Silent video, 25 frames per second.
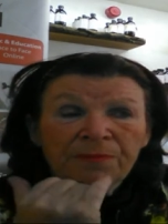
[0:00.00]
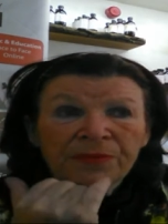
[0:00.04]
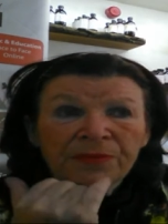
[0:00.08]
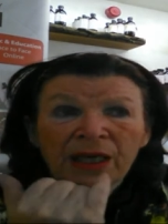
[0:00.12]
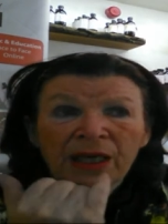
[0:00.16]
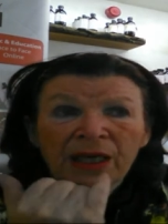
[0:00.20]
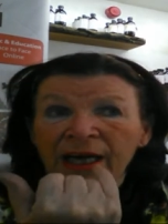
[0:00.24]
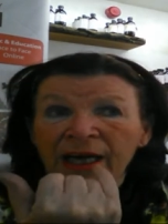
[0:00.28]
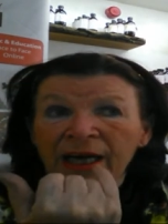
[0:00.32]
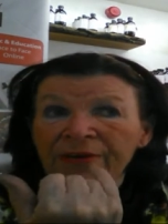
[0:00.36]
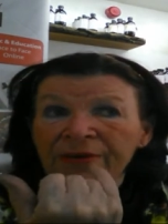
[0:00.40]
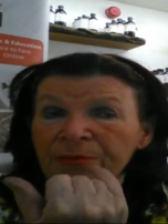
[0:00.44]

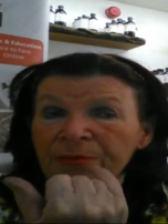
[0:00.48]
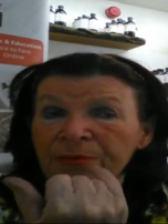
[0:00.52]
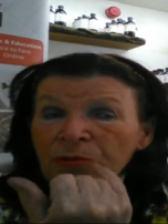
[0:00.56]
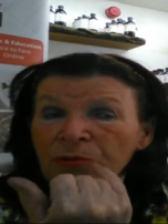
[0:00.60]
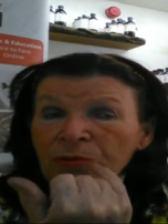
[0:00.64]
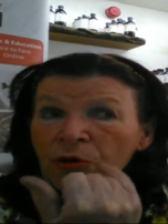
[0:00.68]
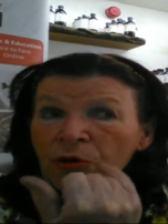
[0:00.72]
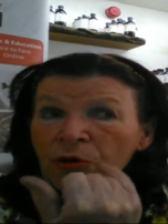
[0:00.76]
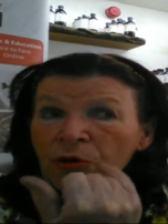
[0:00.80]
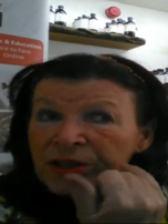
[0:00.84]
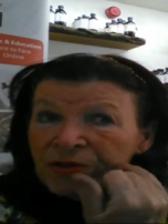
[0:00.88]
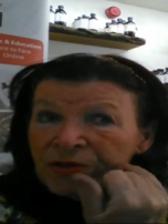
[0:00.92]
and the more
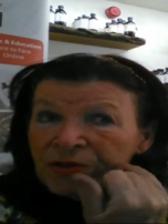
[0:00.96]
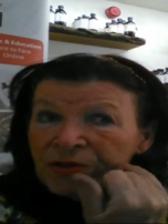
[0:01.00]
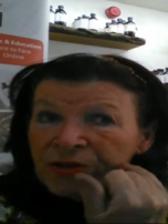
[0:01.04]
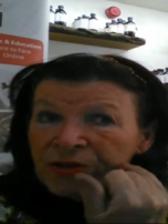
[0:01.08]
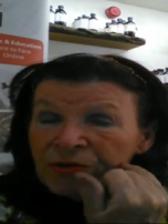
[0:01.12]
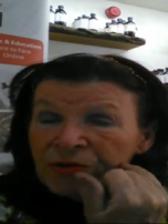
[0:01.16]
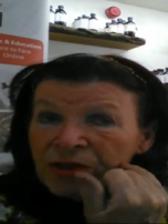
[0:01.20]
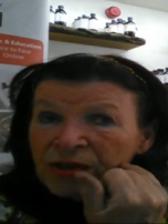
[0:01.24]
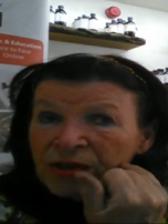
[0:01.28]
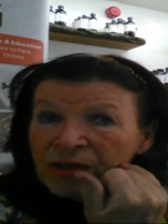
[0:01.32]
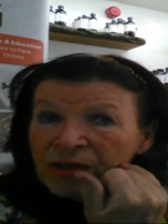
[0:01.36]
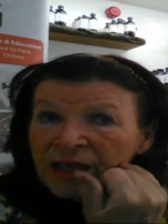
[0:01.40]
bitters you
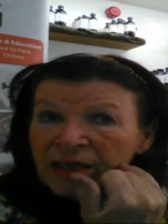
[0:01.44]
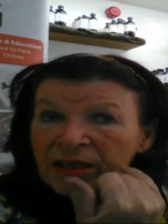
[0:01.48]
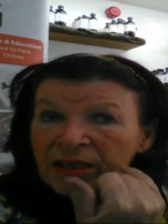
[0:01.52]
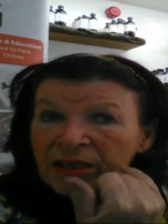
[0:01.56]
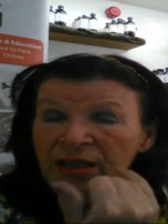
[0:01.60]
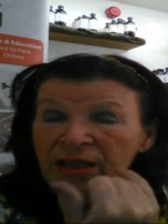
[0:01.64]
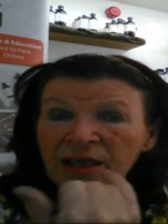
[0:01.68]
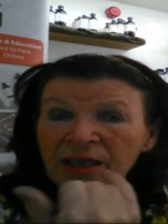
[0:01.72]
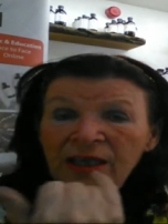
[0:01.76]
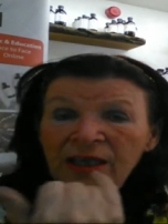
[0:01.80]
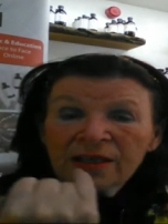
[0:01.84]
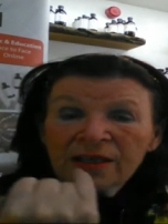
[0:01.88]
take,
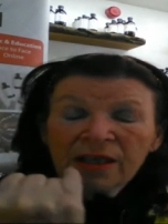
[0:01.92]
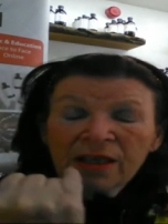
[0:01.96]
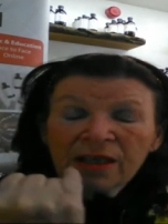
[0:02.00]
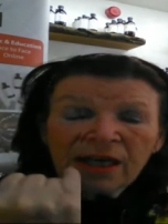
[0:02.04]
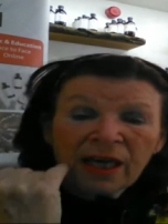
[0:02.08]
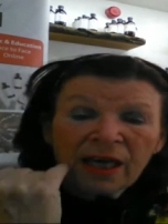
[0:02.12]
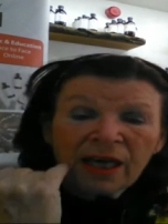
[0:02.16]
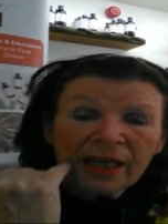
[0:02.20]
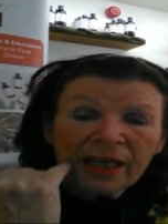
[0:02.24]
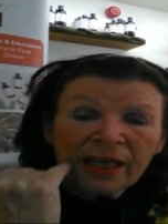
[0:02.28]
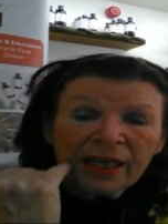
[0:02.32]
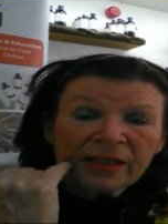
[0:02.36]
the
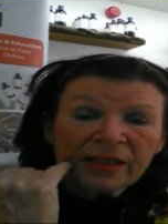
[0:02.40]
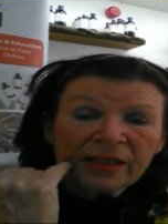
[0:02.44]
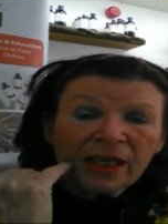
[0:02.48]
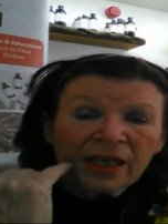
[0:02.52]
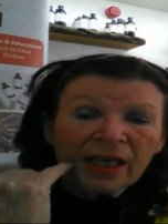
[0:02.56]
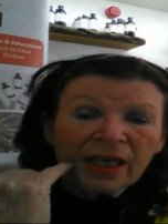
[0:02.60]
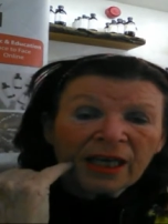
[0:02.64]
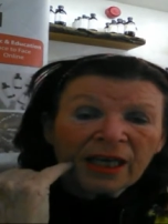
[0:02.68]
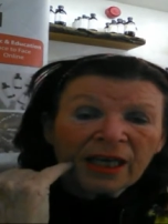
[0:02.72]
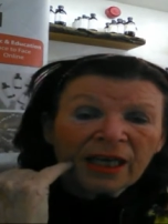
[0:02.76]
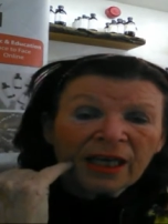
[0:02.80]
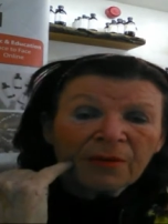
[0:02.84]
less
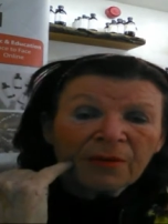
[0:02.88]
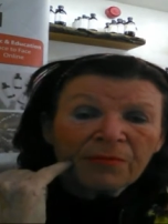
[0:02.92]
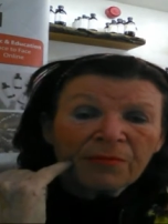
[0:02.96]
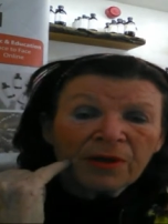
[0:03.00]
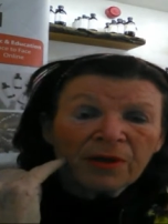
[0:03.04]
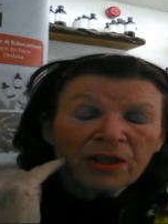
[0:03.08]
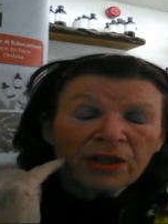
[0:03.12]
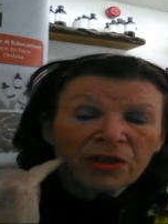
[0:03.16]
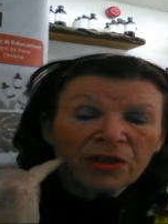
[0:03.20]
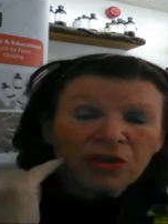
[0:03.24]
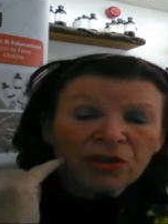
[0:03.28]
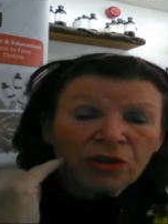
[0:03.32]
um,
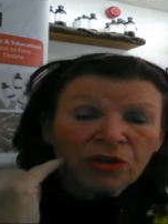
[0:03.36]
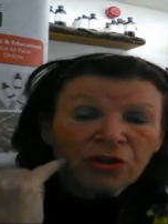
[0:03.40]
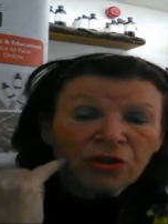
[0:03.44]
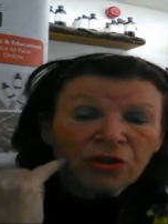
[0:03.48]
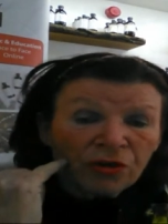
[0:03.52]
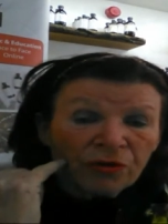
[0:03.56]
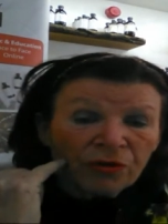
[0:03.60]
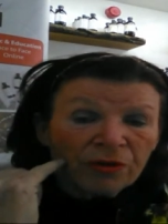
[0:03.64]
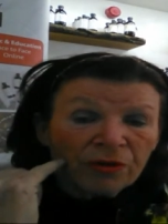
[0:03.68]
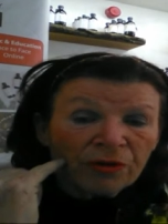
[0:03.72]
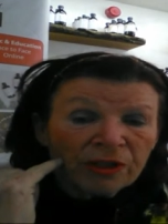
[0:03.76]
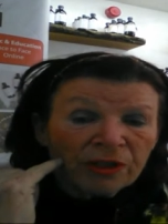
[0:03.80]
sugar
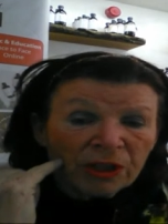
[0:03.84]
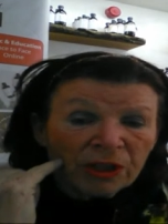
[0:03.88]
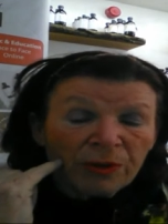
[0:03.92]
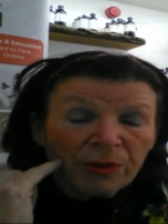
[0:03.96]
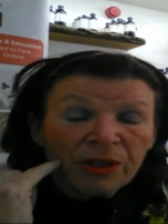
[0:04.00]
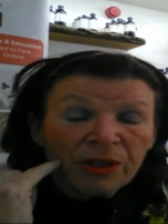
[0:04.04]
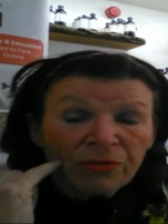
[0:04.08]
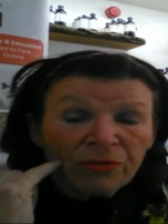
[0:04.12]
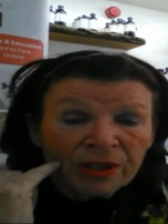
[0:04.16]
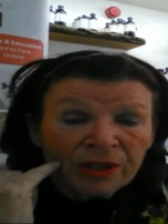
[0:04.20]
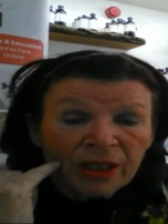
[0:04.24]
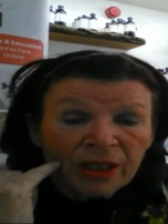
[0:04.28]
sweet
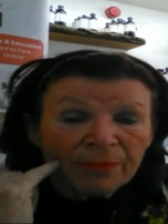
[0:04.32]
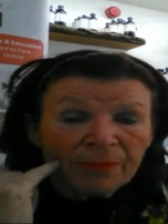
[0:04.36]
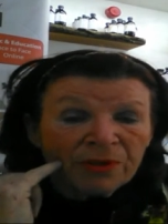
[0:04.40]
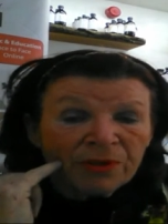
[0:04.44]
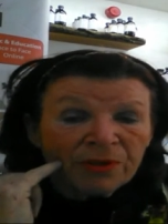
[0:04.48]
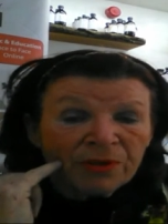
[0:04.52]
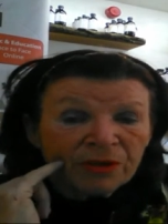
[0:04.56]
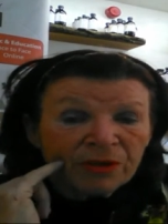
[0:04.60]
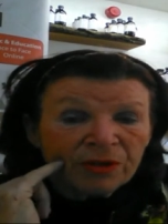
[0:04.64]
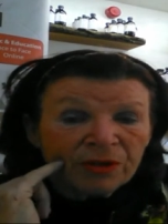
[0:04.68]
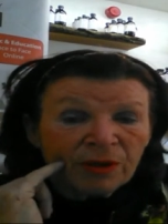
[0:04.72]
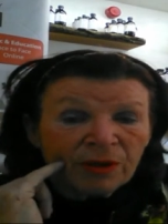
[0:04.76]
receptors you
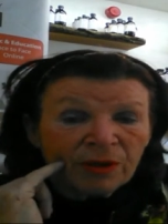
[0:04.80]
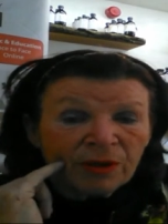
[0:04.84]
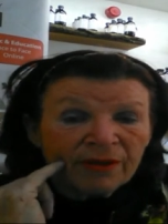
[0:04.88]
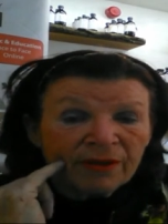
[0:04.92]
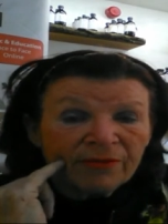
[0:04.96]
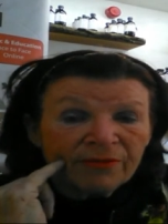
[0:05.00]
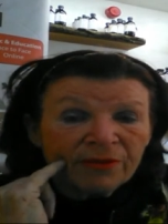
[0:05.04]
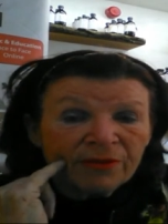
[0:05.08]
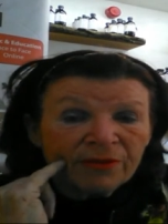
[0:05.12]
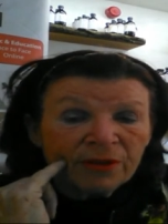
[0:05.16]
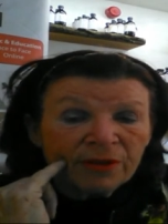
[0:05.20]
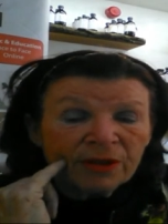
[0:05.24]
will have
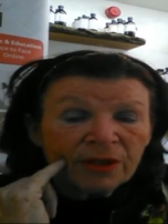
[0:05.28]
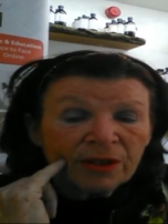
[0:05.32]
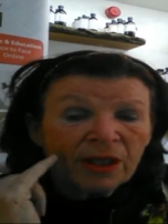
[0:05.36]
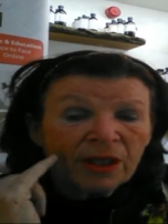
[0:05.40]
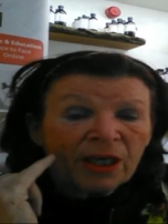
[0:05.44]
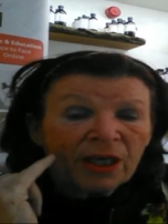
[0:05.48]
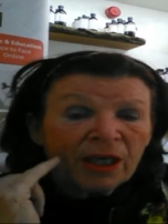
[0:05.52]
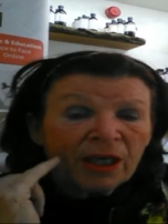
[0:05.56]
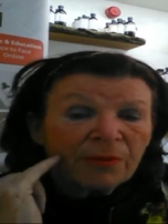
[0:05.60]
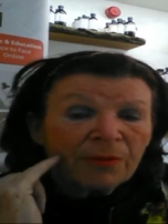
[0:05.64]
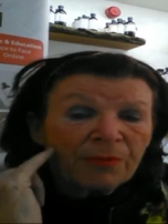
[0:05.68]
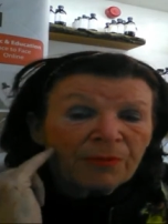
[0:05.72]

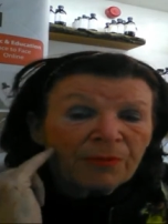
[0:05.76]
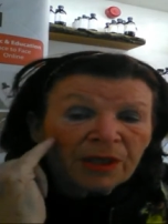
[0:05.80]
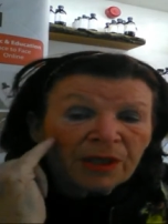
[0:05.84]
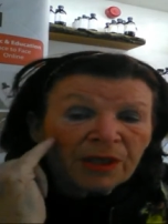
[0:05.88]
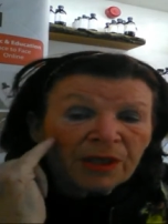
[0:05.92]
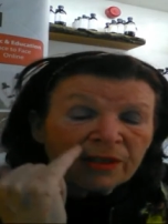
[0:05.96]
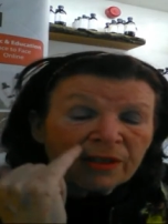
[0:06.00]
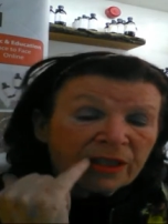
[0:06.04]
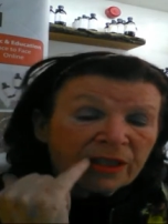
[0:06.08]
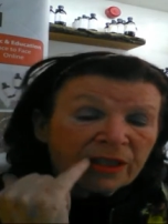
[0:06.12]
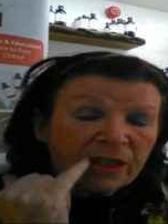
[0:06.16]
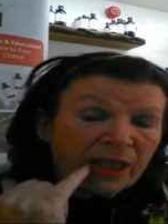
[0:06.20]
because
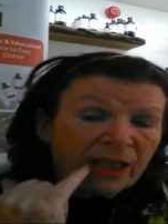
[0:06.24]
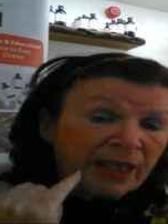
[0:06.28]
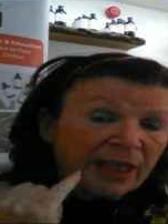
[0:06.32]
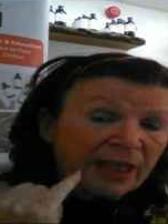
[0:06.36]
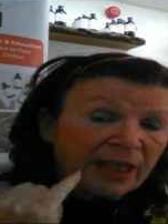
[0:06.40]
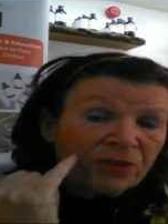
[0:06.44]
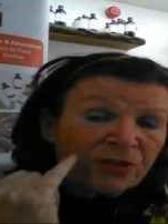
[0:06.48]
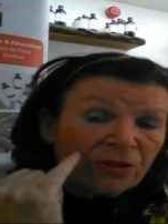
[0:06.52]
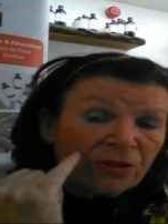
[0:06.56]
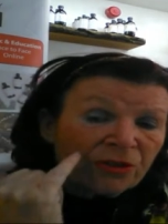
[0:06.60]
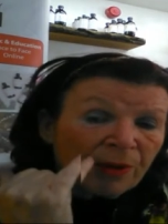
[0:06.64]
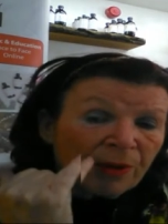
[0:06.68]
they
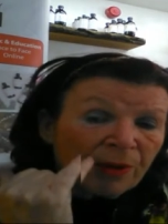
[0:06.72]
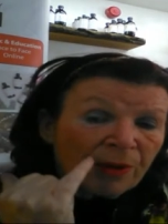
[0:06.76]
interplay.